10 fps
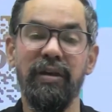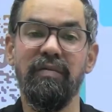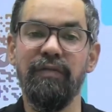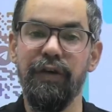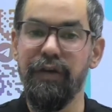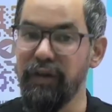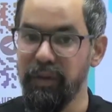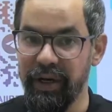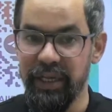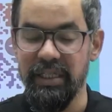we will be
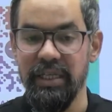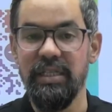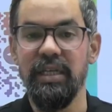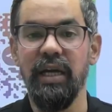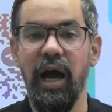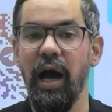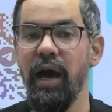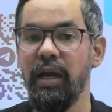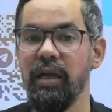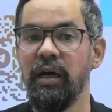discussing
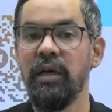our